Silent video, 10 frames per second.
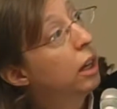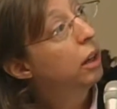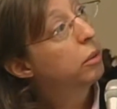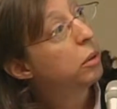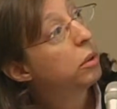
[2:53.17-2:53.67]

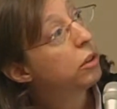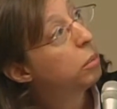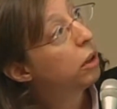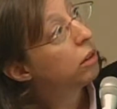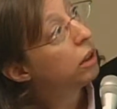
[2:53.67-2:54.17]
Some of the
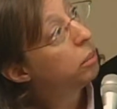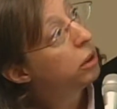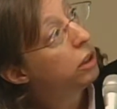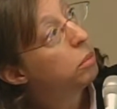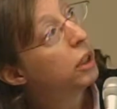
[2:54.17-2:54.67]
smaller
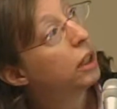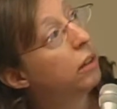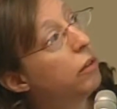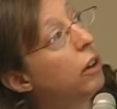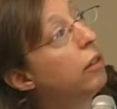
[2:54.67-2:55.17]
companies may
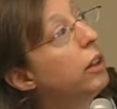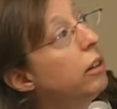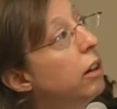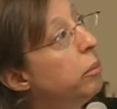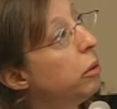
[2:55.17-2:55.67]
be involved
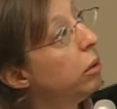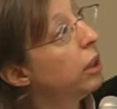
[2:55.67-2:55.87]
around, but